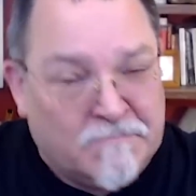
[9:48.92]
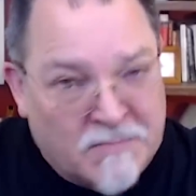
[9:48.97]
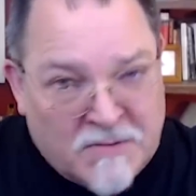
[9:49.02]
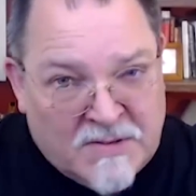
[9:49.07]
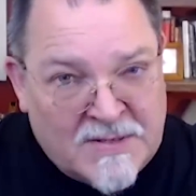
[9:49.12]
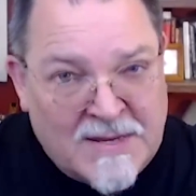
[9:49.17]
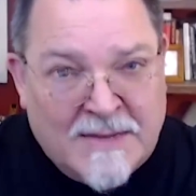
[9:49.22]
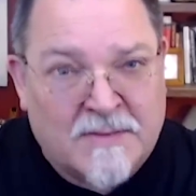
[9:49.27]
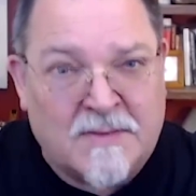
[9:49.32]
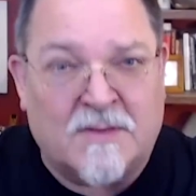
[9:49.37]

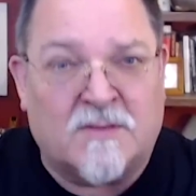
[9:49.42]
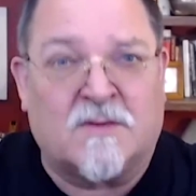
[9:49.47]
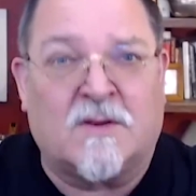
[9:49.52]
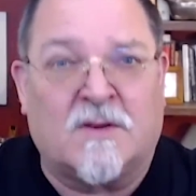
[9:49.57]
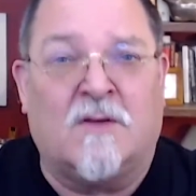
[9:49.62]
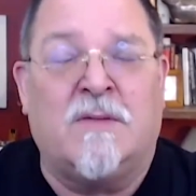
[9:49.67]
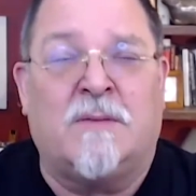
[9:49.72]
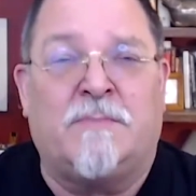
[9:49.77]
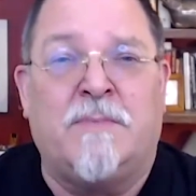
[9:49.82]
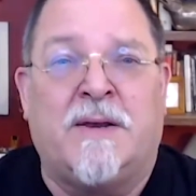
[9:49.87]
sent this
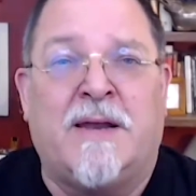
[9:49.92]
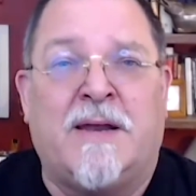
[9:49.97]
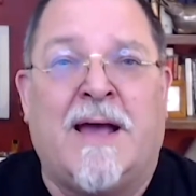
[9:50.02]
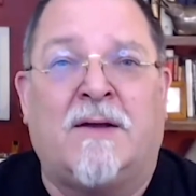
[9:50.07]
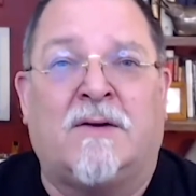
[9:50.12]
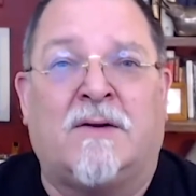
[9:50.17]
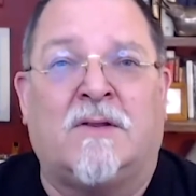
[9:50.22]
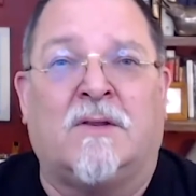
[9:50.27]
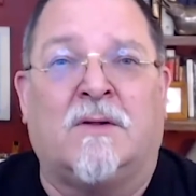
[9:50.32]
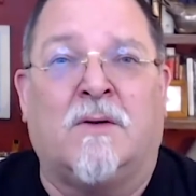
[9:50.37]
commitment
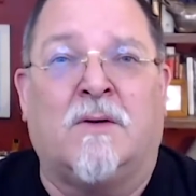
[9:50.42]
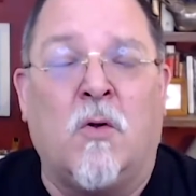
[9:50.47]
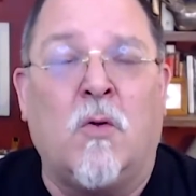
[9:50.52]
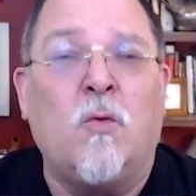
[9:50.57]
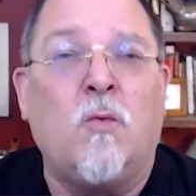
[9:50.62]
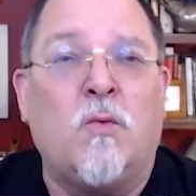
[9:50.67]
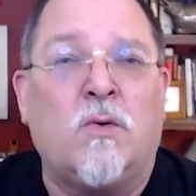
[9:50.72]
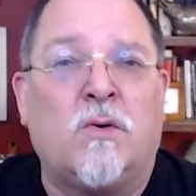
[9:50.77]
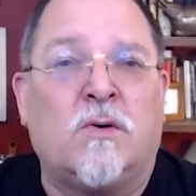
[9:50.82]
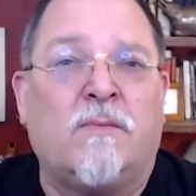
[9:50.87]
out to the
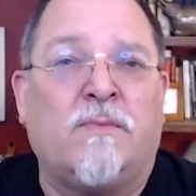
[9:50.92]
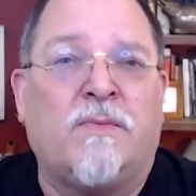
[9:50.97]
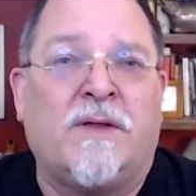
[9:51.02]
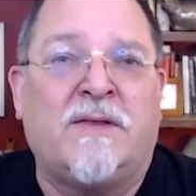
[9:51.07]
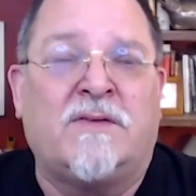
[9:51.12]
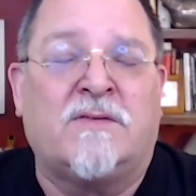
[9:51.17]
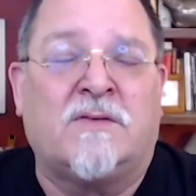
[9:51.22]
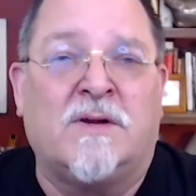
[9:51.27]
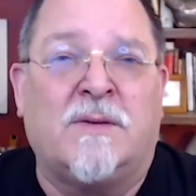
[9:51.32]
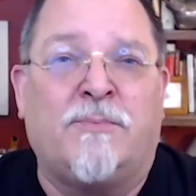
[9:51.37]
whole world that
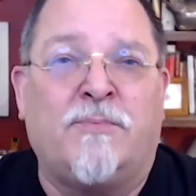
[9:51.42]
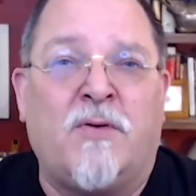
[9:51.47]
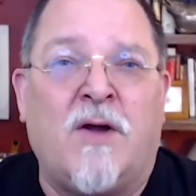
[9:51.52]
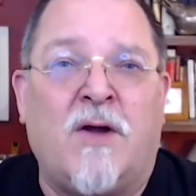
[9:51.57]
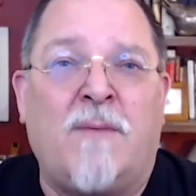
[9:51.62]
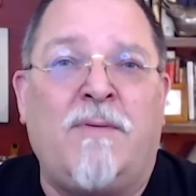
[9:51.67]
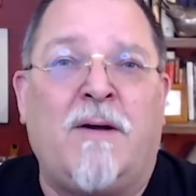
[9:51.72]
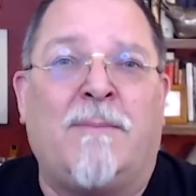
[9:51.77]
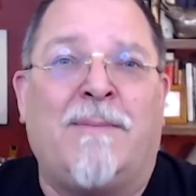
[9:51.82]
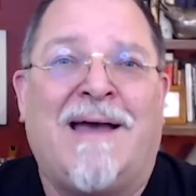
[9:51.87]
it's going to
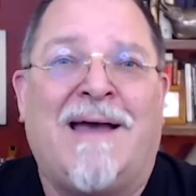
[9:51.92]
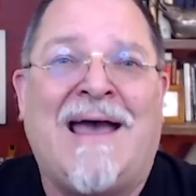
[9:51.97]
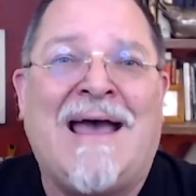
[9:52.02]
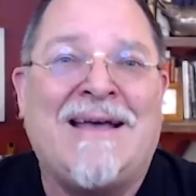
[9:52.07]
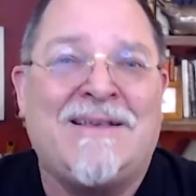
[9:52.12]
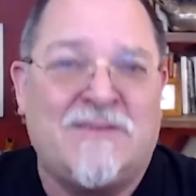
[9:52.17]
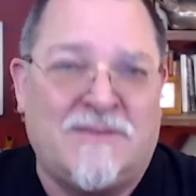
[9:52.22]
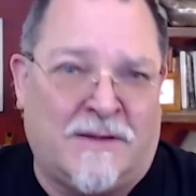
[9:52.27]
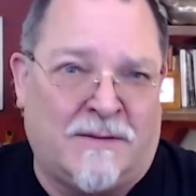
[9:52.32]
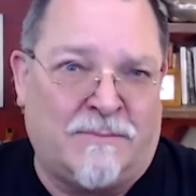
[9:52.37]
prop up
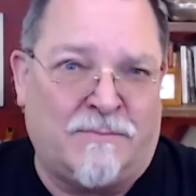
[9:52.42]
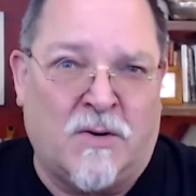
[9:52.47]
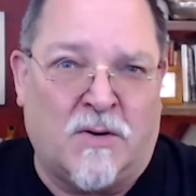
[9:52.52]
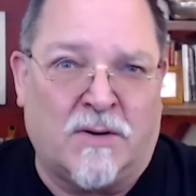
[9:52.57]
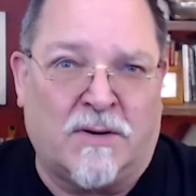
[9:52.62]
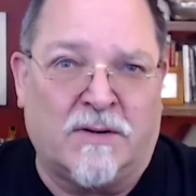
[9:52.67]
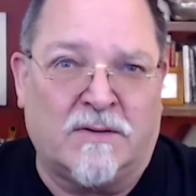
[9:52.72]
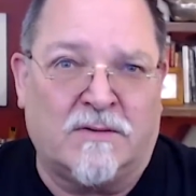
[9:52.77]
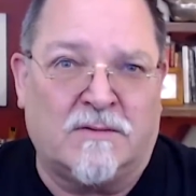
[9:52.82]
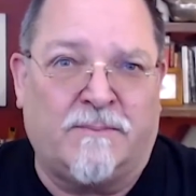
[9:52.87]
asset
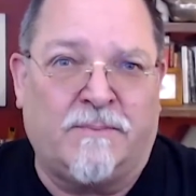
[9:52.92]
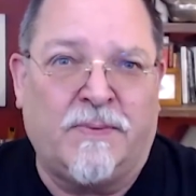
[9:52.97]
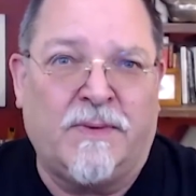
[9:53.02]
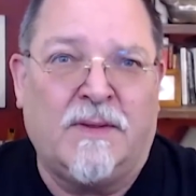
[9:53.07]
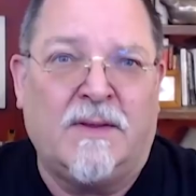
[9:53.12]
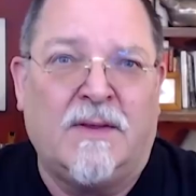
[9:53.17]
markets.